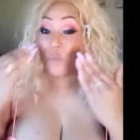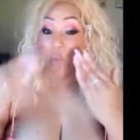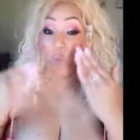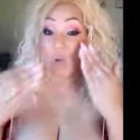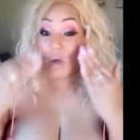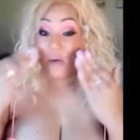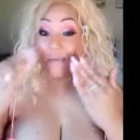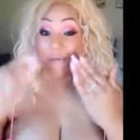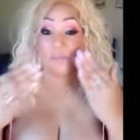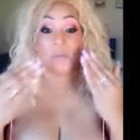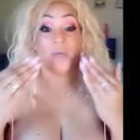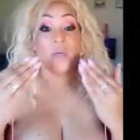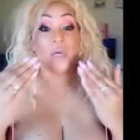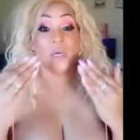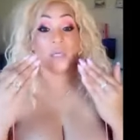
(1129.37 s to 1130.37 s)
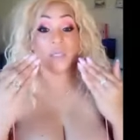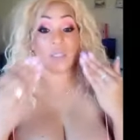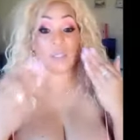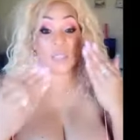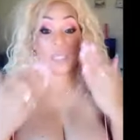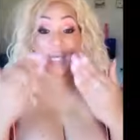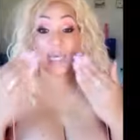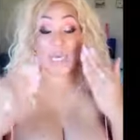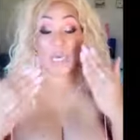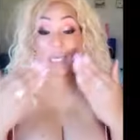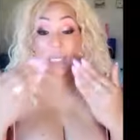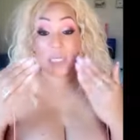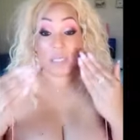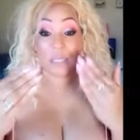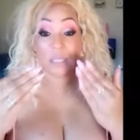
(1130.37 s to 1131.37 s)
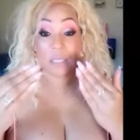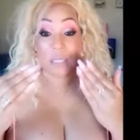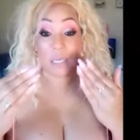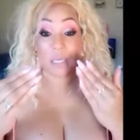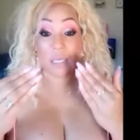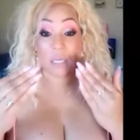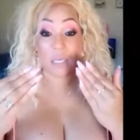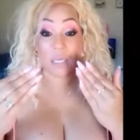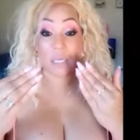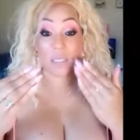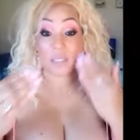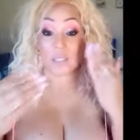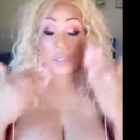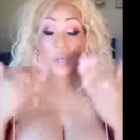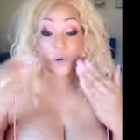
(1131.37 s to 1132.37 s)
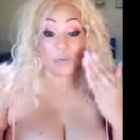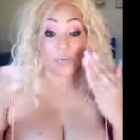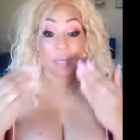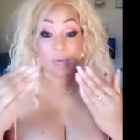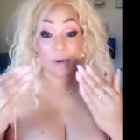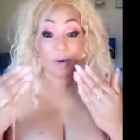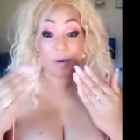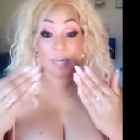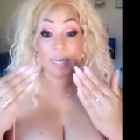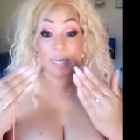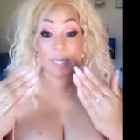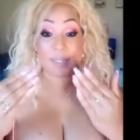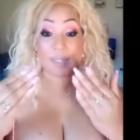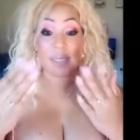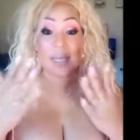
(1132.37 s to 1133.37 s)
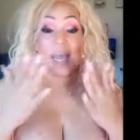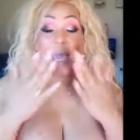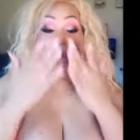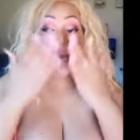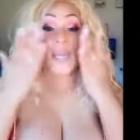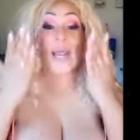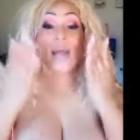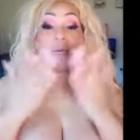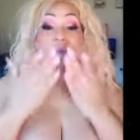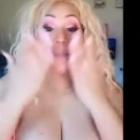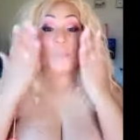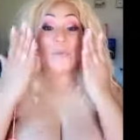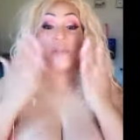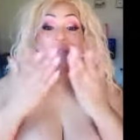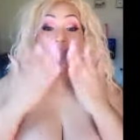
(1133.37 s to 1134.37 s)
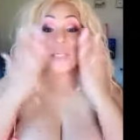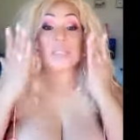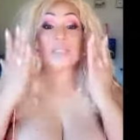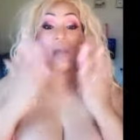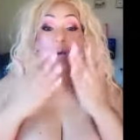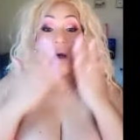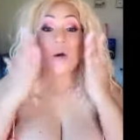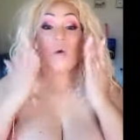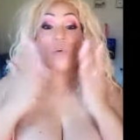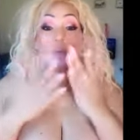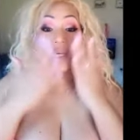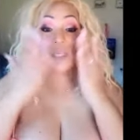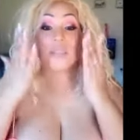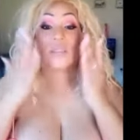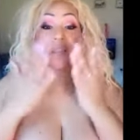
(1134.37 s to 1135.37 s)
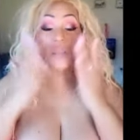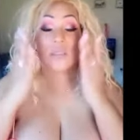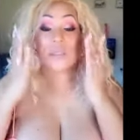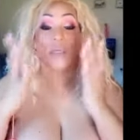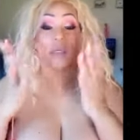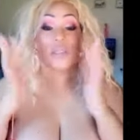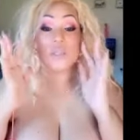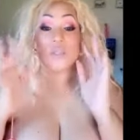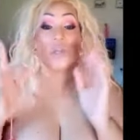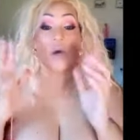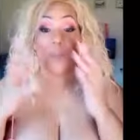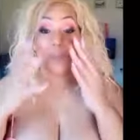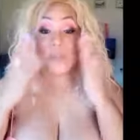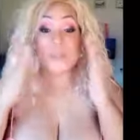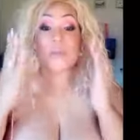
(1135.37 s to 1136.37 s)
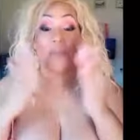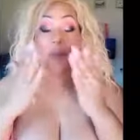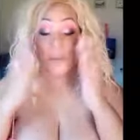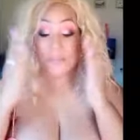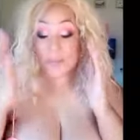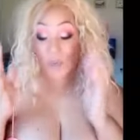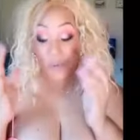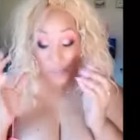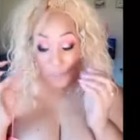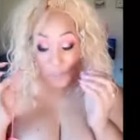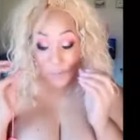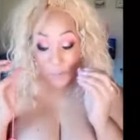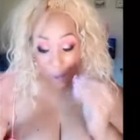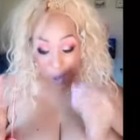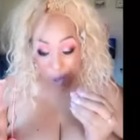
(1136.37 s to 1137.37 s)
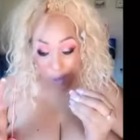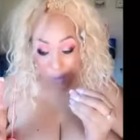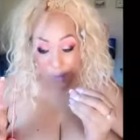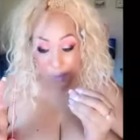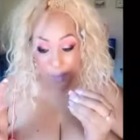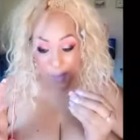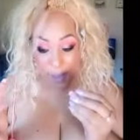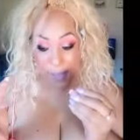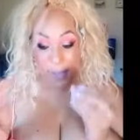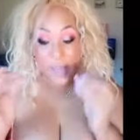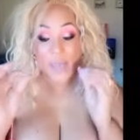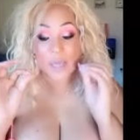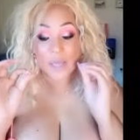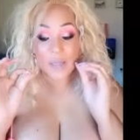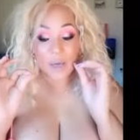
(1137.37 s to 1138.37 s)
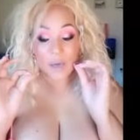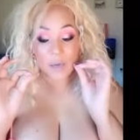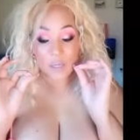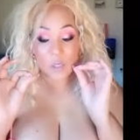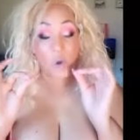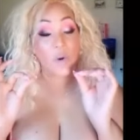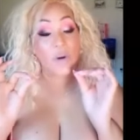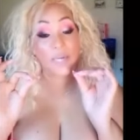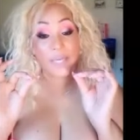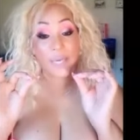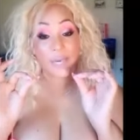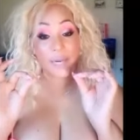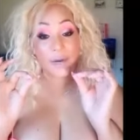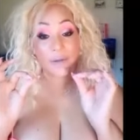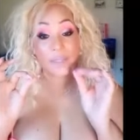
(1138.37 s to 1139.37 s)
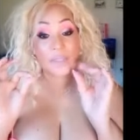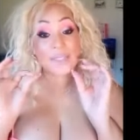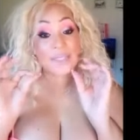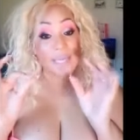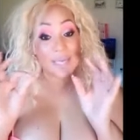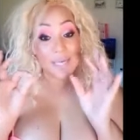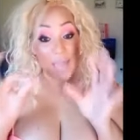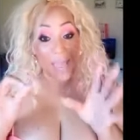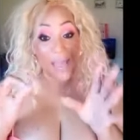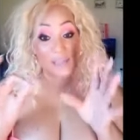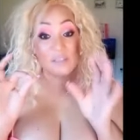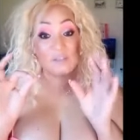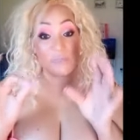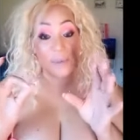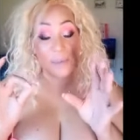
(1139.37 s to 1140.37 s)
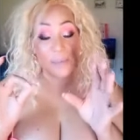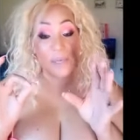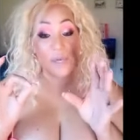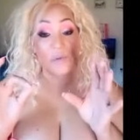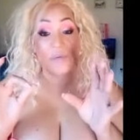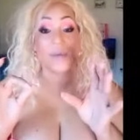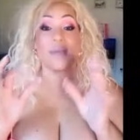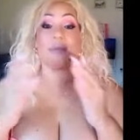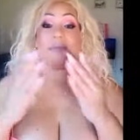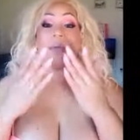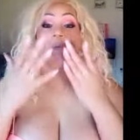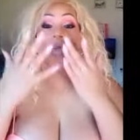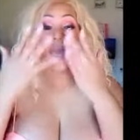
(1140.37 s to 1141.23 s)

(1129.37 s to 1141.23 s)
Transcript: rough skin in certain areas and I can put this on and and you know put the BB cream on by uh, Garnier, the Skin Active BB cream,